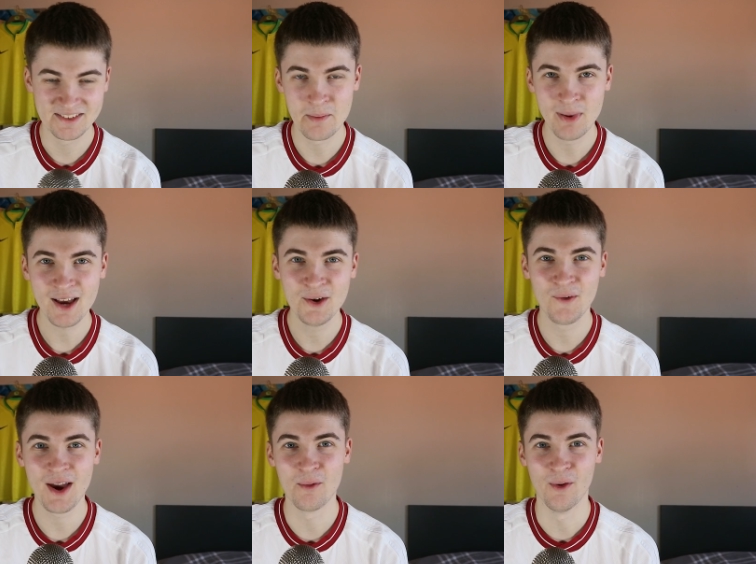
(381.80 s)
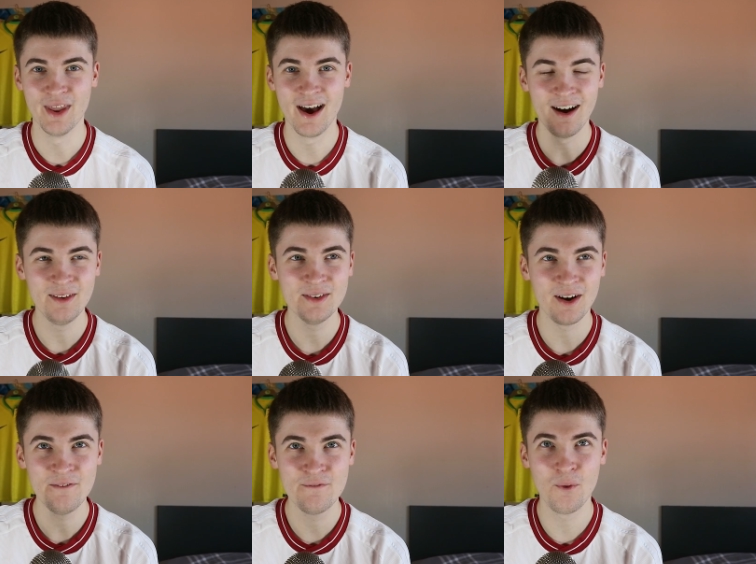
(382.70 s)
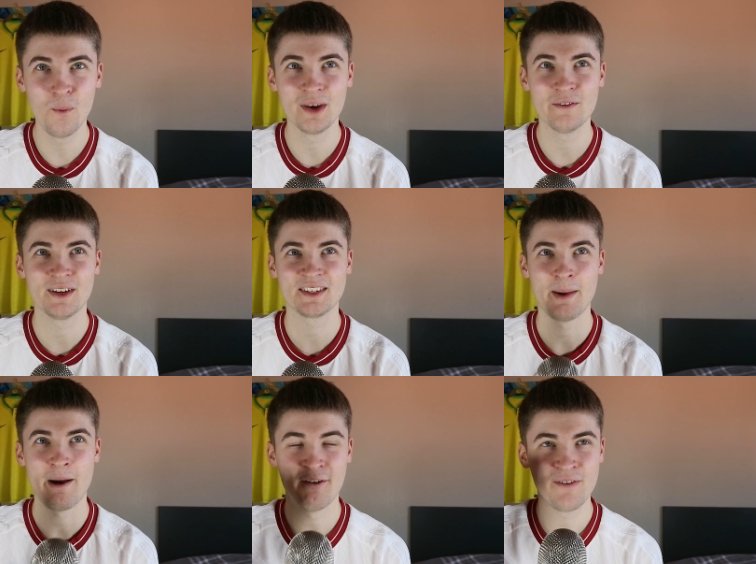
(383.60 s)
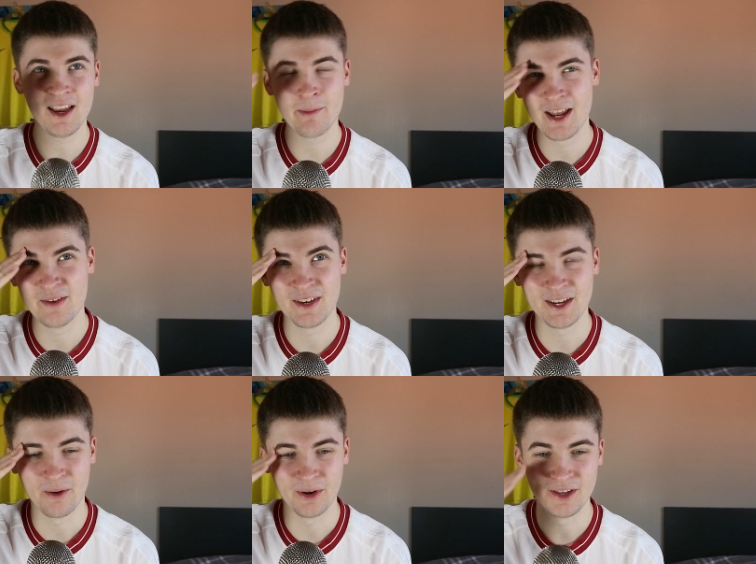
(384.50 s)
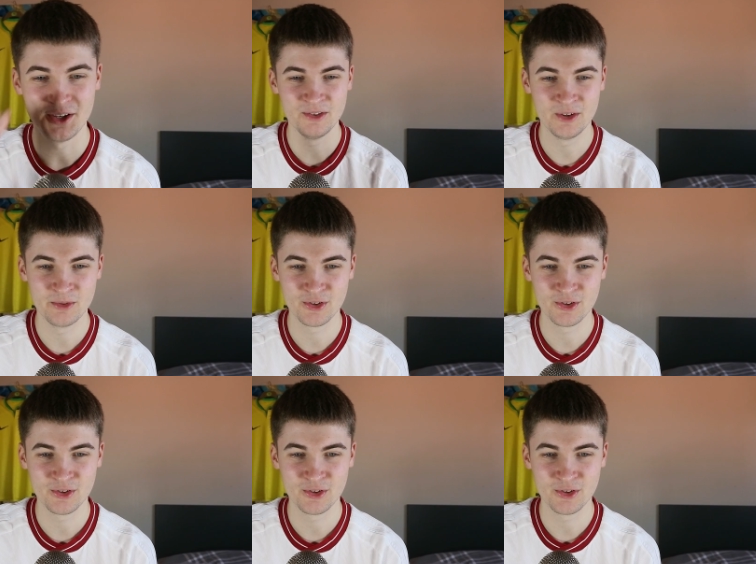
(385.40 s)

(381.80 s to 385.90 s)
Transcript: It's the black and grey one. I thought when it first came out, I think I made a video on it, a YouTube